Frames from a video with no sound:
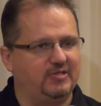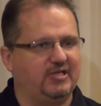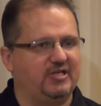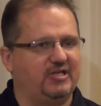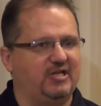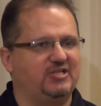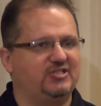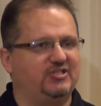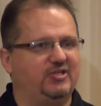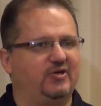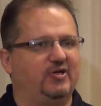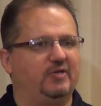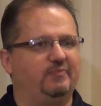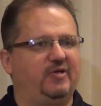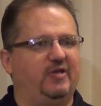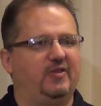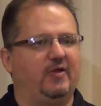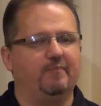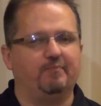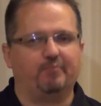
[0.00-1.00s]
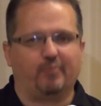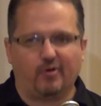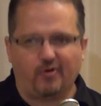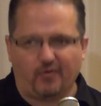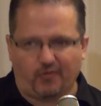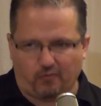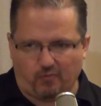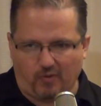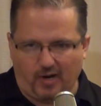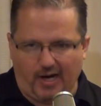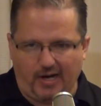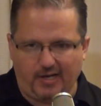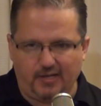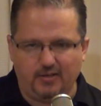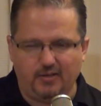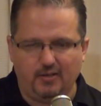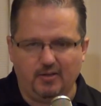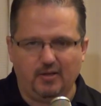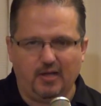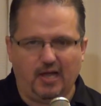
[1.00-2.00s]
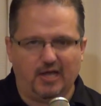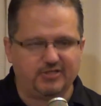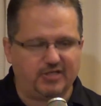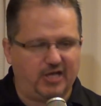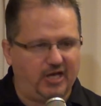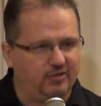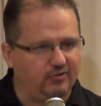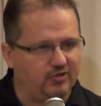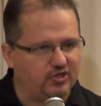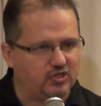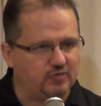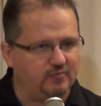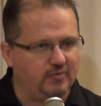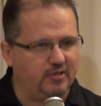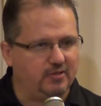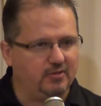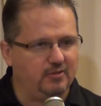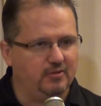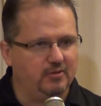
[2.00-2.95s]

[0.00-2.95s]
they considered it to be their birthright as Englishmen.